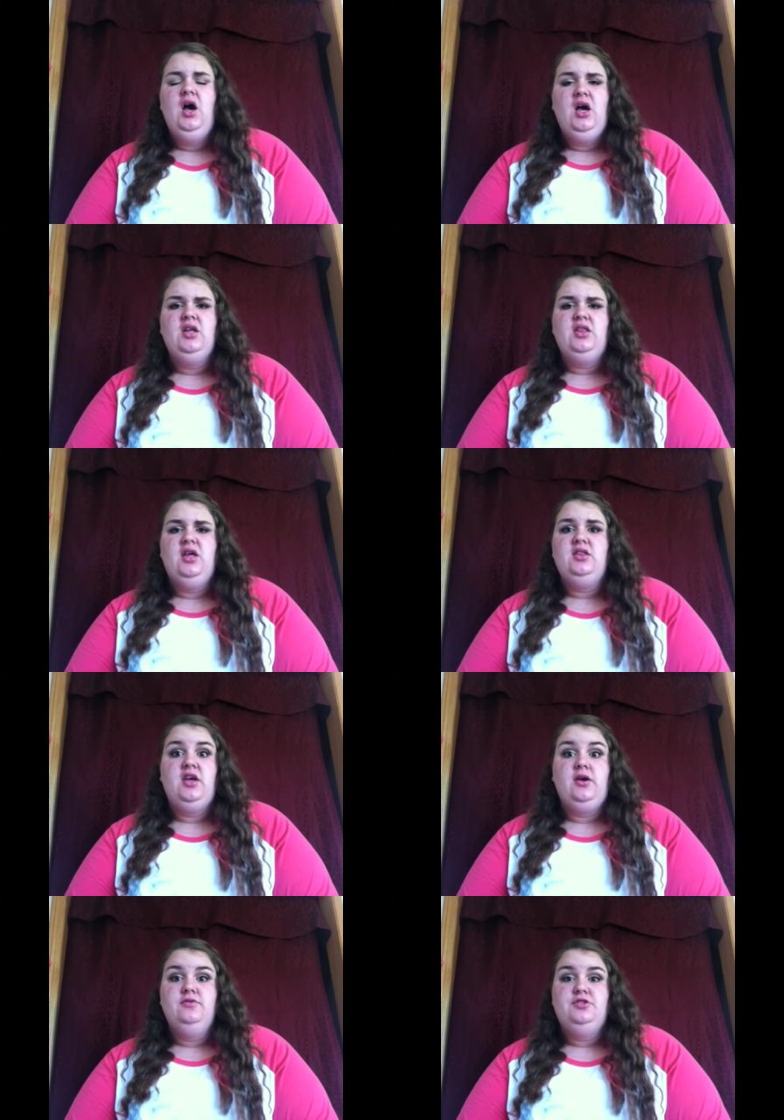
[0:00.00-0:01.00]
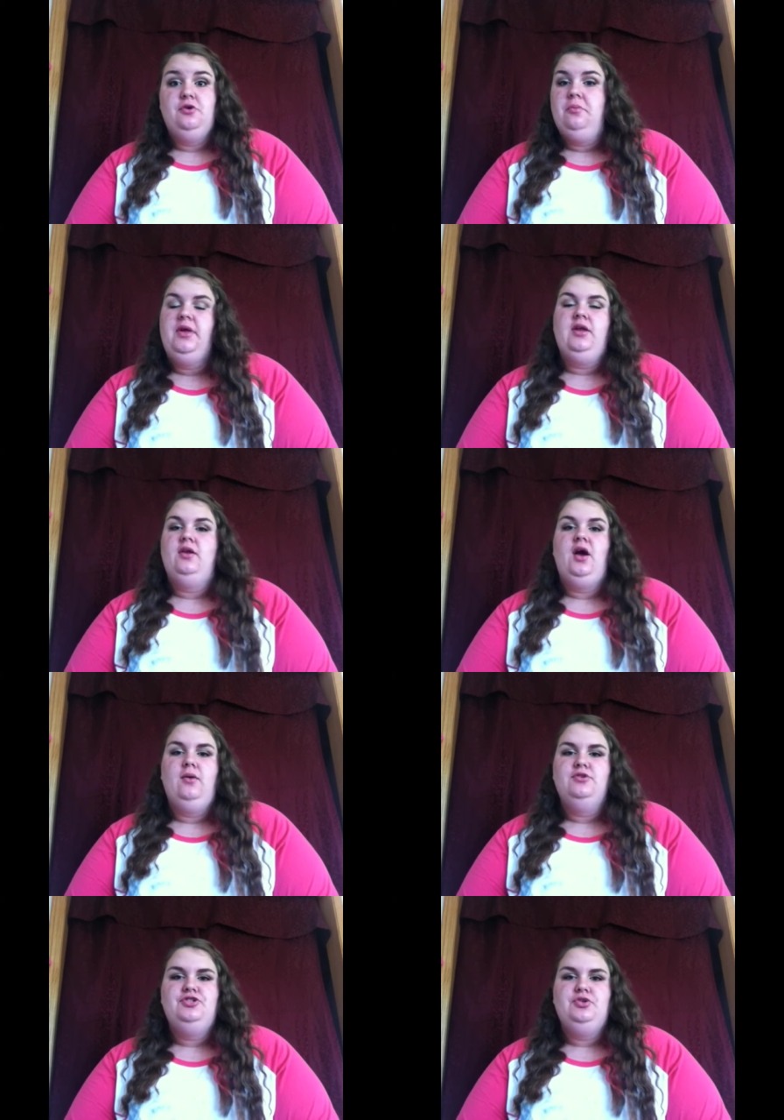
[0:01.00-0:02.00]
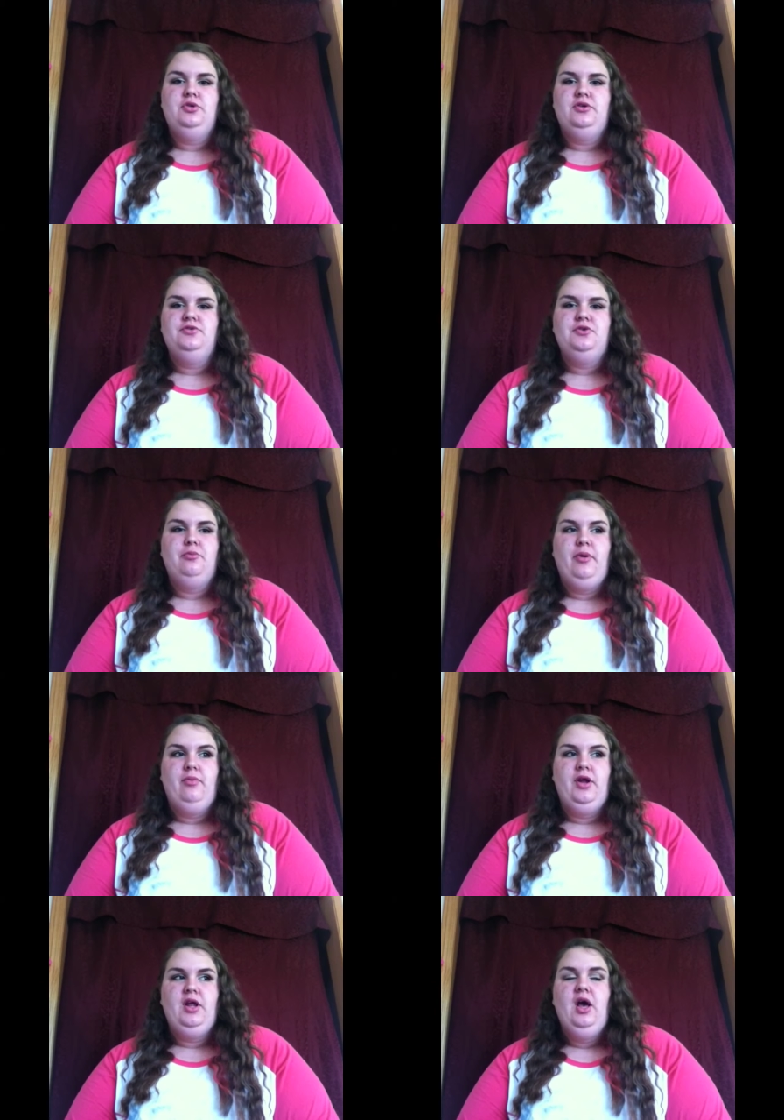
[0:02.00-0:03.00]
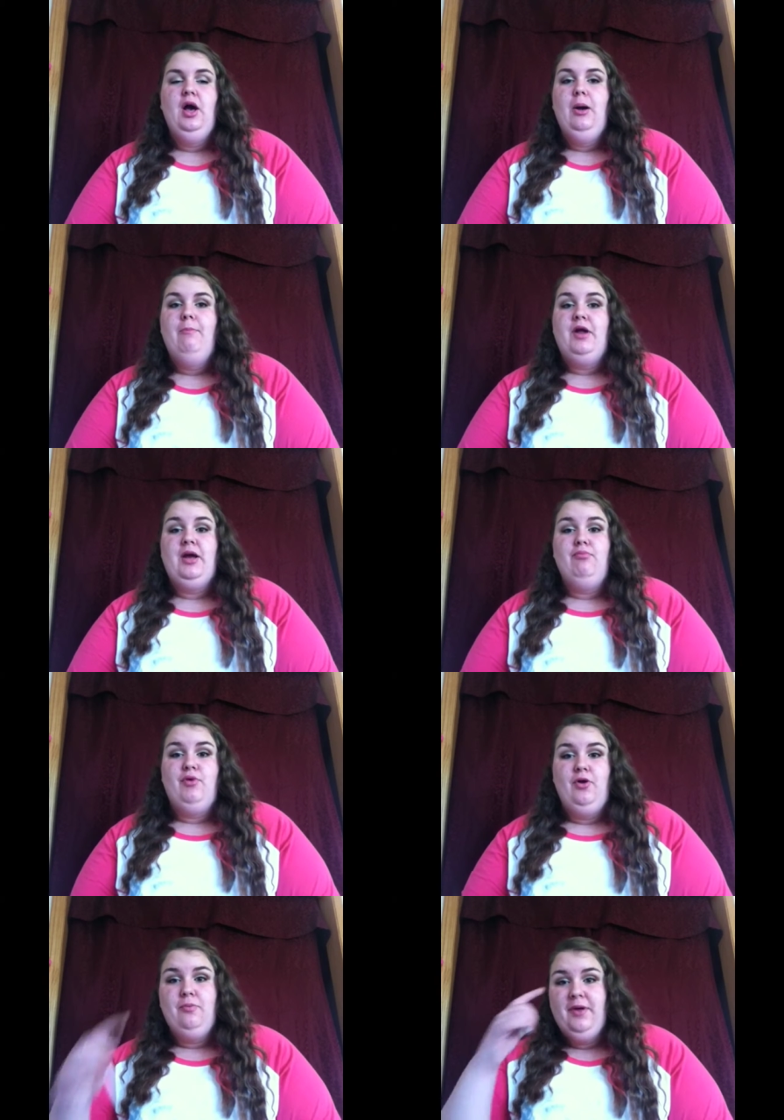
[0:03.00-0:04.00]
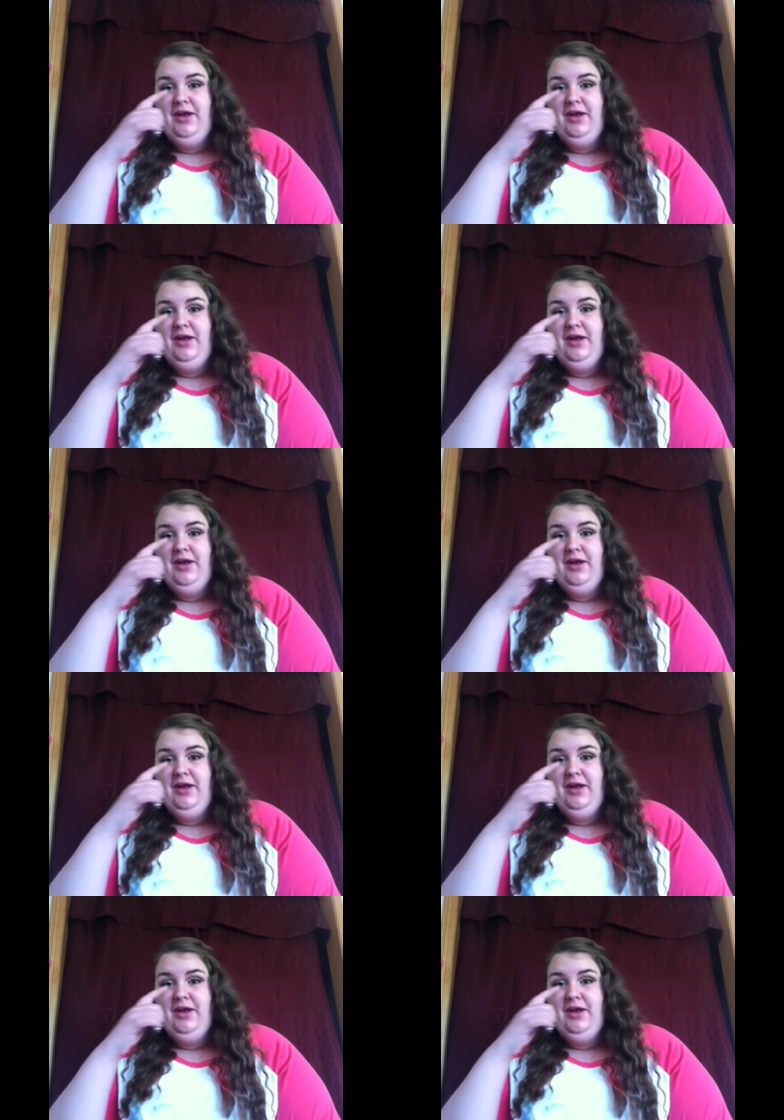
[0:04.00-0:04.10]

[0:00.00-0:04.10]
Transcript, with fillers: I, I think I was two. I mean, I was too little to remember it but I broke my